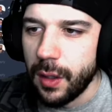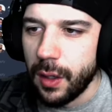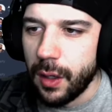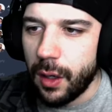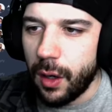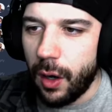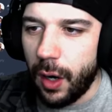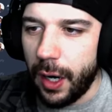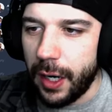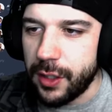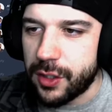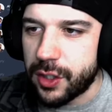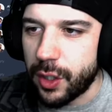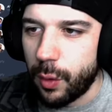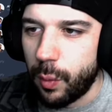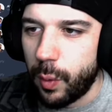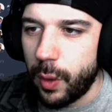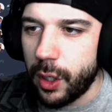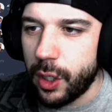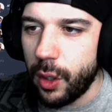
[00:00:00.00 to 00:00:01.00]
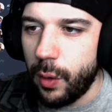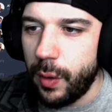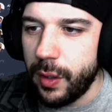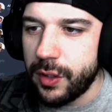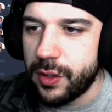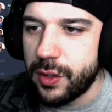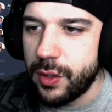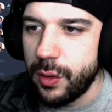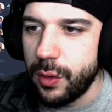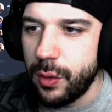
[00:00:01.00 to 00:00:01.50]
all right, so we're going
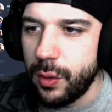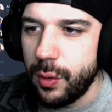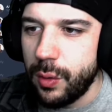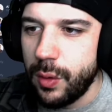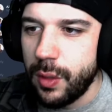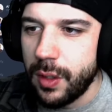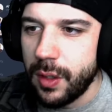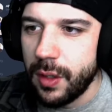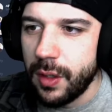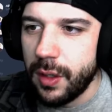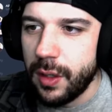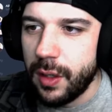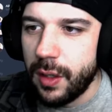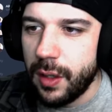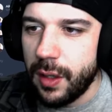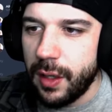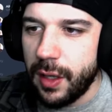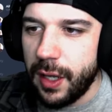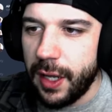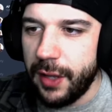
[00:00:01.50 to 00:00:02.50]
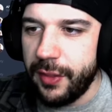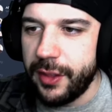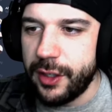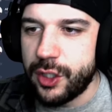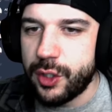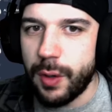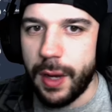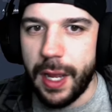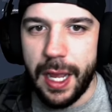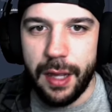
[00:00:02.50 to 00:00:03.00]
to end the
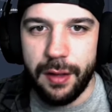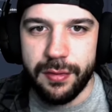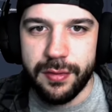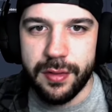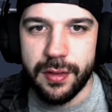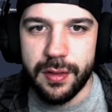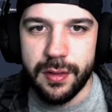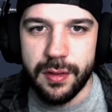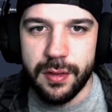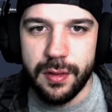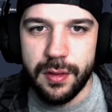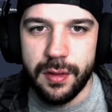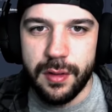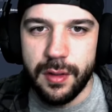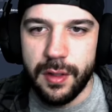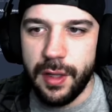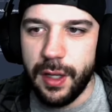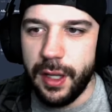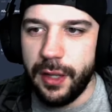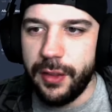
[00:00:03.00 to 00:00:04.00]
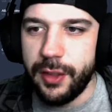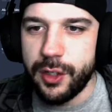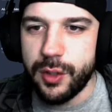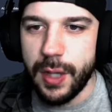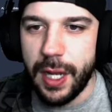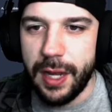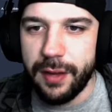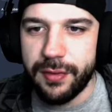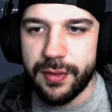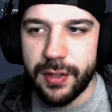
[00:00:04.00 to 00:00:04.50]
draft. End the
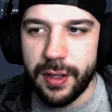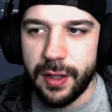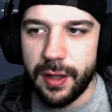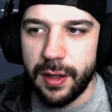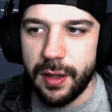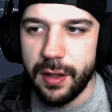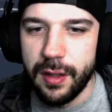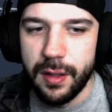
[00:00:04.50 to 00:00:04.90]
draft here.